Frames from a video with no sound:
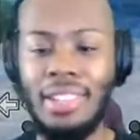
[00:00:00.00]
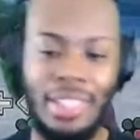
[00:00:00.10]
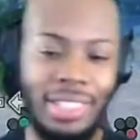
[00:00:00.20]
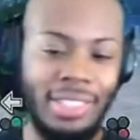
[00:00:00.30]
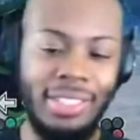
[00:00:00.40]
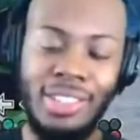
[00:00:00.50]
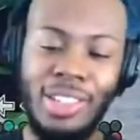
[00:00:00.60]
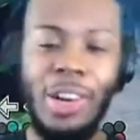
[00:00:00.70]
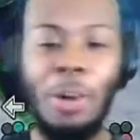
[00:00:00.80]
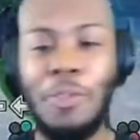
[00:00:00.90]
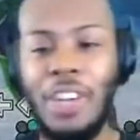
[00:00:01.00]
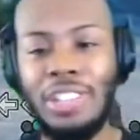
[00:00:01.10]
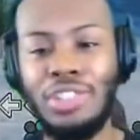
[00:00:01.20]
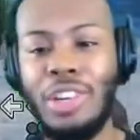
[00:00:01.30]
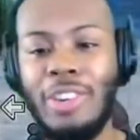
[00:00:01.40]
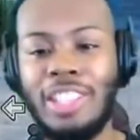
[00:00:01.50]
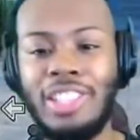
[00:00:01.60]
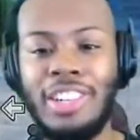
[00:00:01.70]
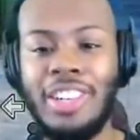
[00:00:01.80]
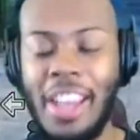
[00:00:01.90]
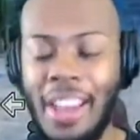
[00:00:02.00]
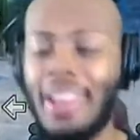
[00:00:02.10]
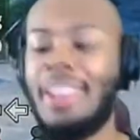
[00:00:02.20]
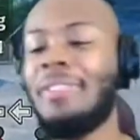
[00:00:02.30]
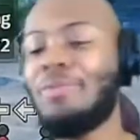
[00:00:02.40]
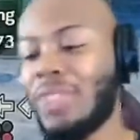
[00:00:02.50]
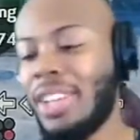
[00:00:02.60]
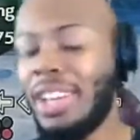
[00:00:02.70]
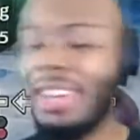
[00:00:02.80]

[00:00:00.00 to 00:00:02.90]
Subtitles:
You know, I hope you guys enjoy the rest of your day. Like,